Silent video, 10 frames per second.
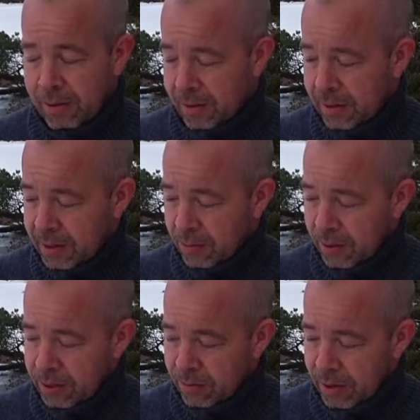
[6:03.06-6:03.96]
that's the
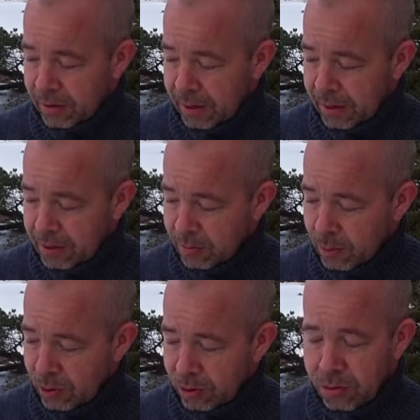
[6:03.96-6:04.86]
reason why I think it's
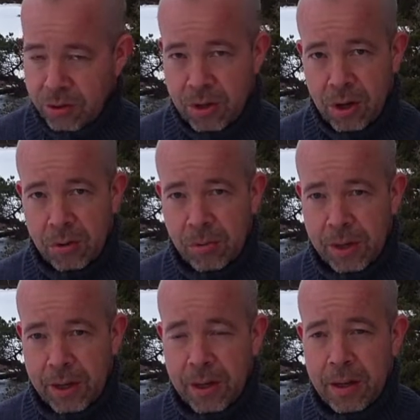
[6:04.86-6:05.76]
important to start with
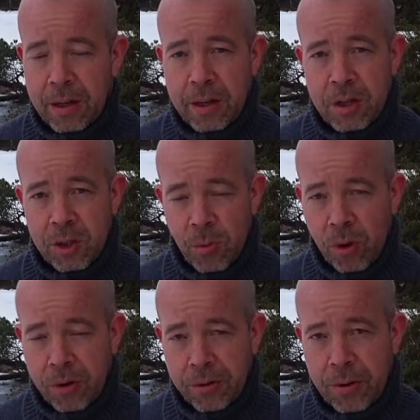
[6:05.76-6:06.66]
a
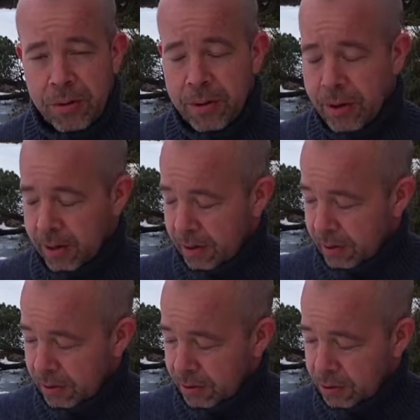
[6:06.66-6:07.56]
smaller drone,
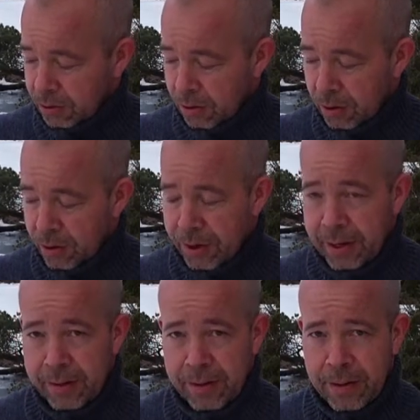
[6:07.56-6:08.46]
just to learn
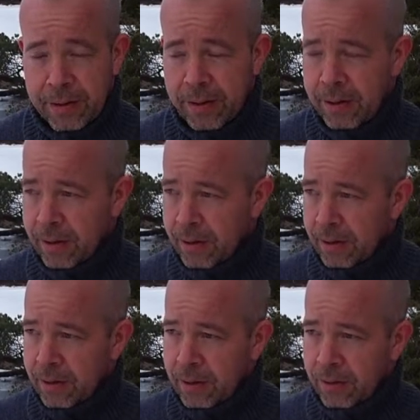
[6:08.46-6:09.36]
it,
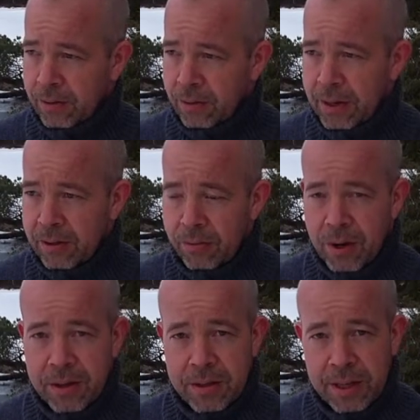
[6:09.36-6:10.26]
to get the
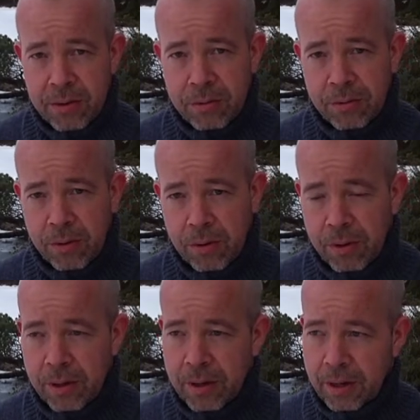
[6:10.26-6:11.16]
right stick control
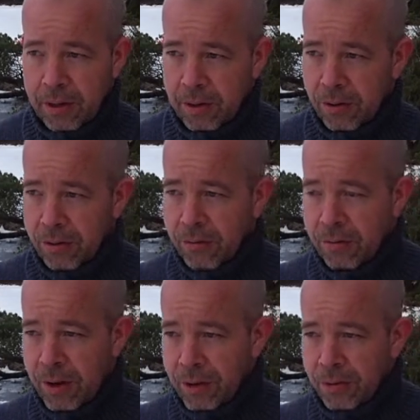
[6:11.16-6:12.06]
and learn to
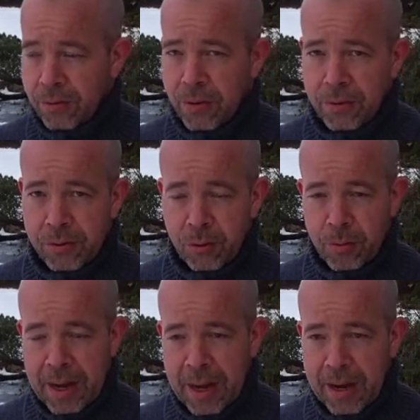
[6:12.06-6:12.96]
fly the drone, to
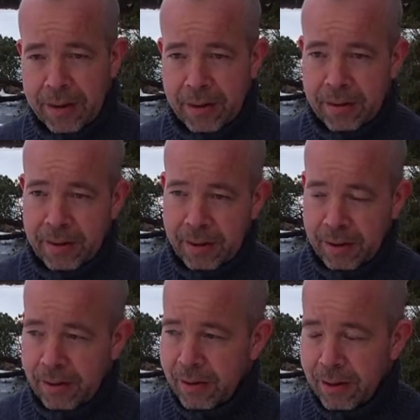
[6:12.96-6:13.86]
pan and
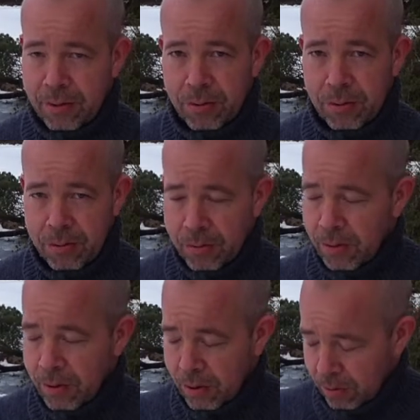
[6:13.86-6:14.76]
tilt and do
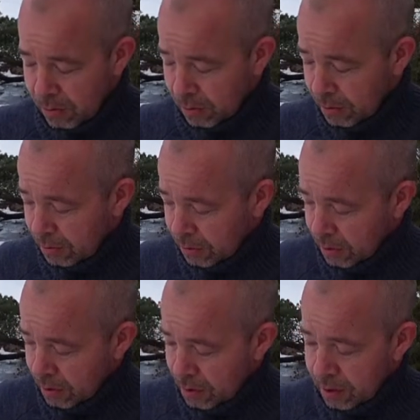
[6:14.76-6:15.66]
all
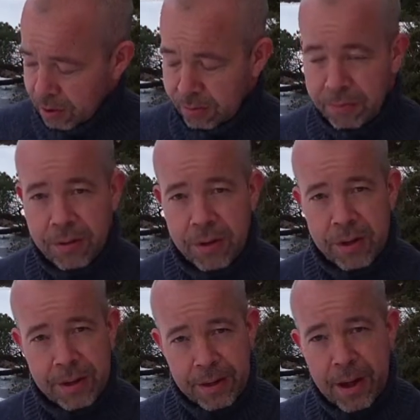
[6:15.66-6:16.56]
kinds of
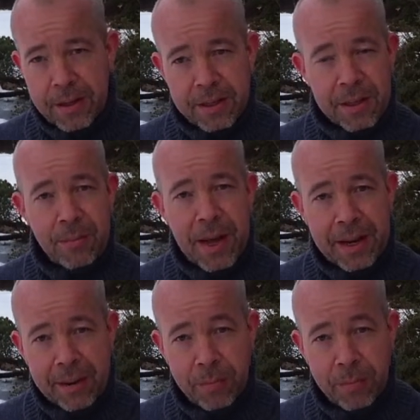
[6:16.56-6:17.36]
nice cinematic